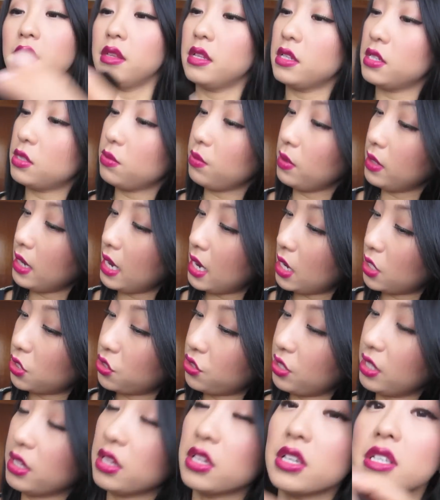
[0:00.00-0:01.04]
This one
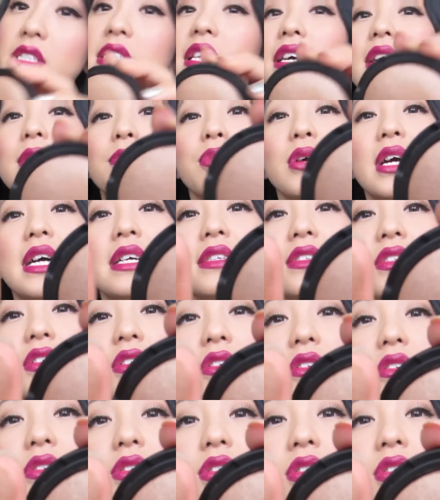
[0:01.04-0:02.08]
actually looks like a bronzer.